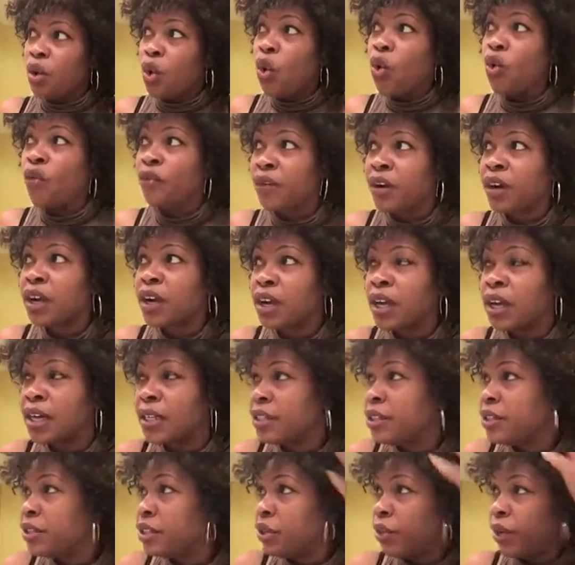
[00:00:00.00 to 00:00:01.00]

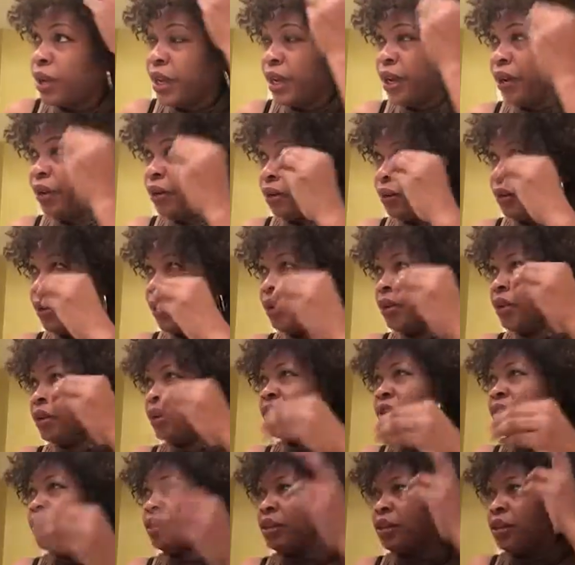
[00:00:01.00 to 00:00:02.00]
overcut your hair.
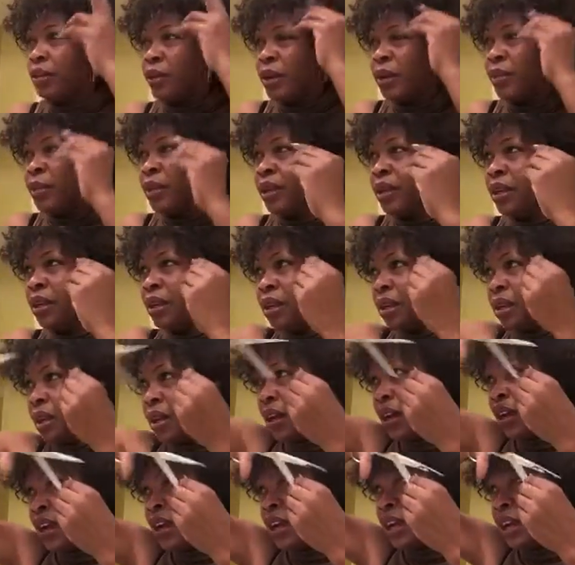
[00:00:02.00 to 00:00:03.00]
You know what I mean?
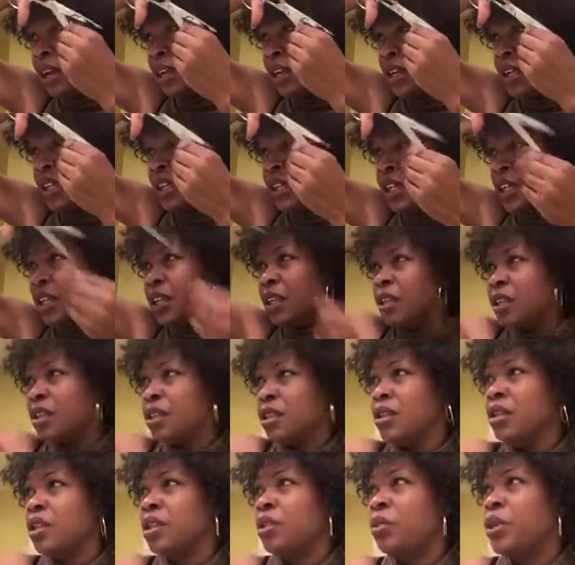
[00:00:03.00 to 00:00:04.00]

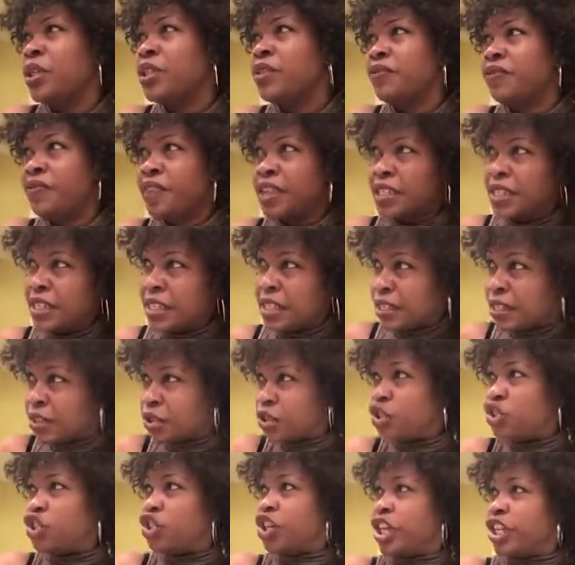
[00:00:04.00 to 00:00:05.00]
The only way to fix it is
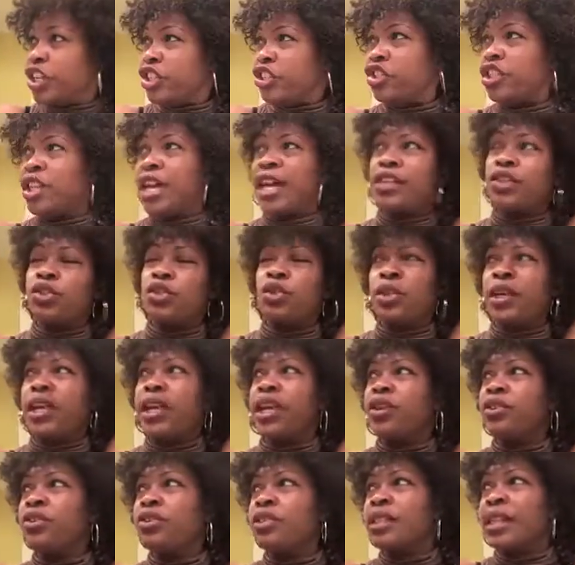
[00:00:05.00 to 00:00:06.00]
to change the actual
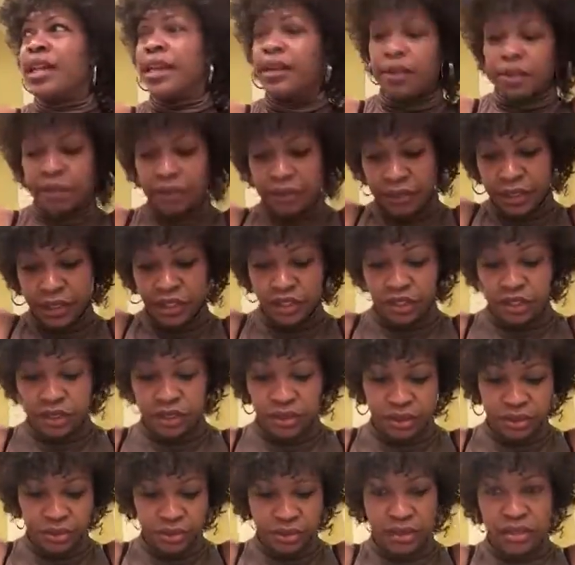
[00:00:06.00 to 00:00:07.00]
hairstyle.
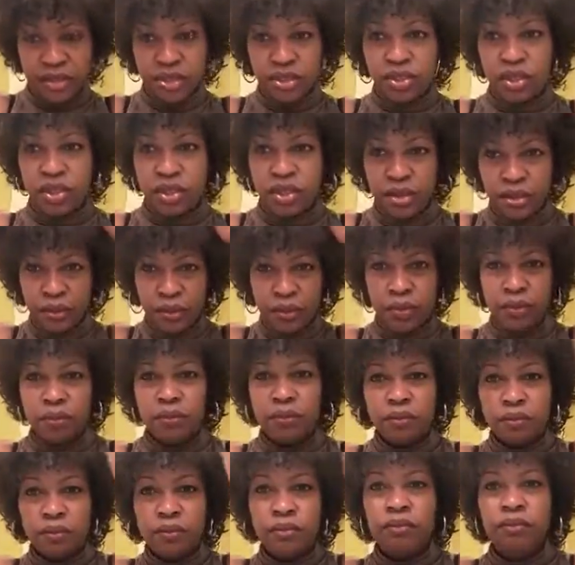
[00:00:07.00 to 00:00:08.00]
It's just not cute.
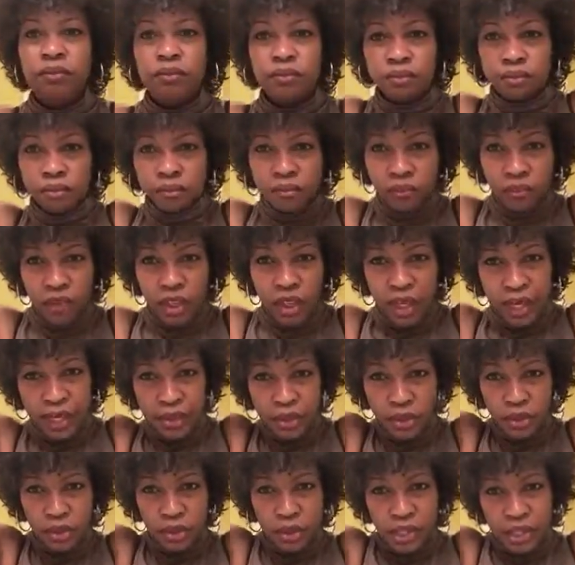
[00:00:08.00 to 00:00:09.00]
Okay,
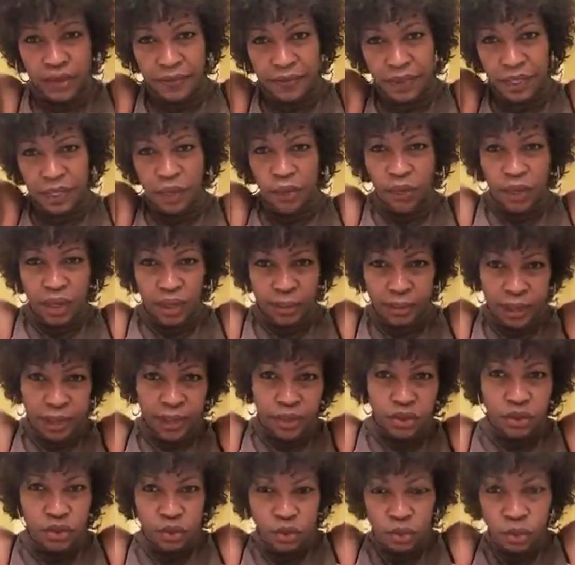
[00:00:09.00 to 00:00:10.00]
so you definitely want to
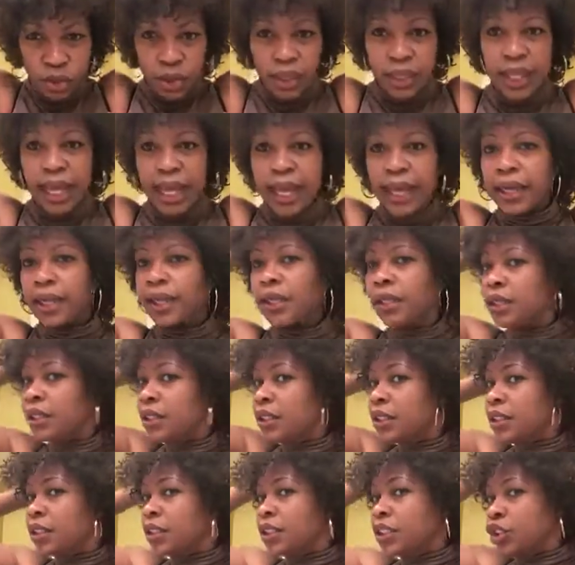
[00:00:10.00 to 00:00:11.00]
make sure that
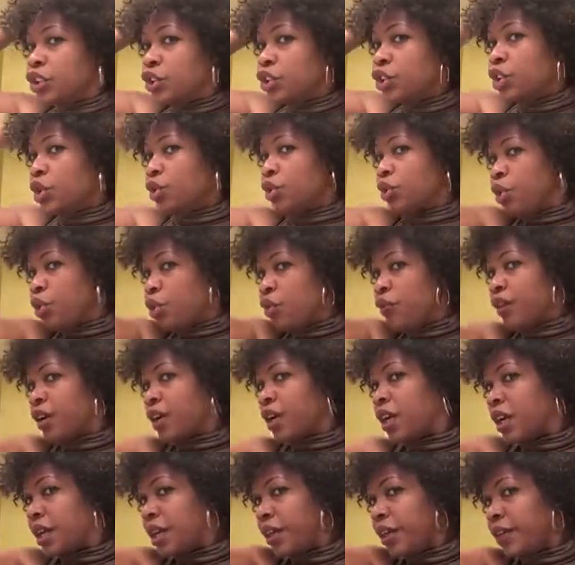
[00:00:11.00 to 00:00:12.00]
you don't
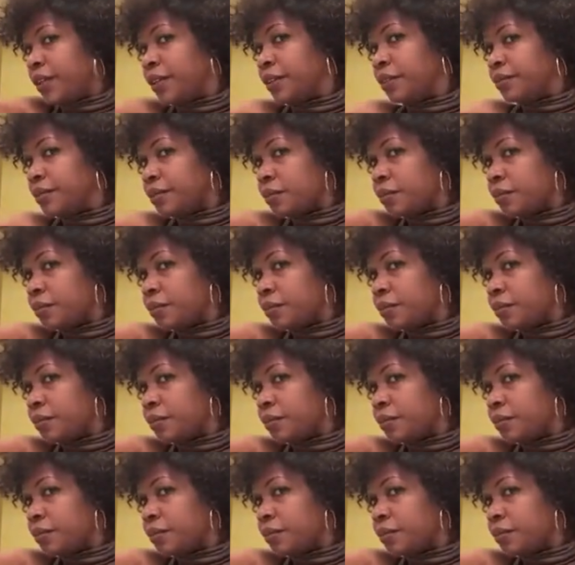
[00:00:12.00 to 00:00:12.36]
overcut it.